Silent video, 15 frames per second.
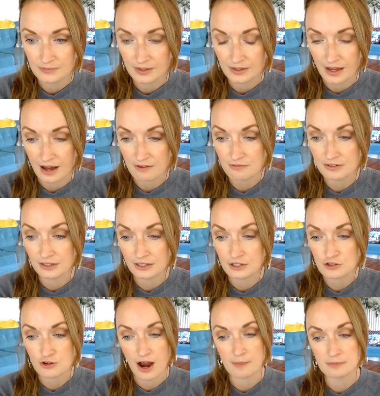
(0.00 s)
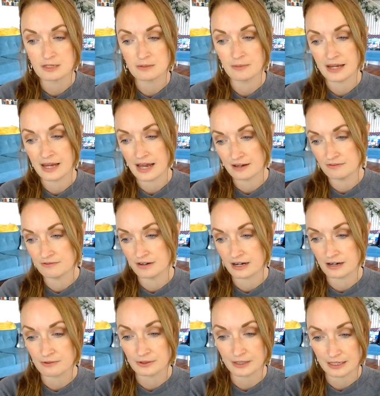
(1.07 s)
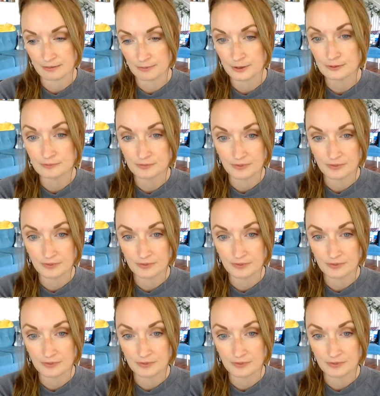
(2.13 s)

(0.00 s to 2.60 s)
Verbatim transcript: Yeah, feeling trapped in my head, very relatable.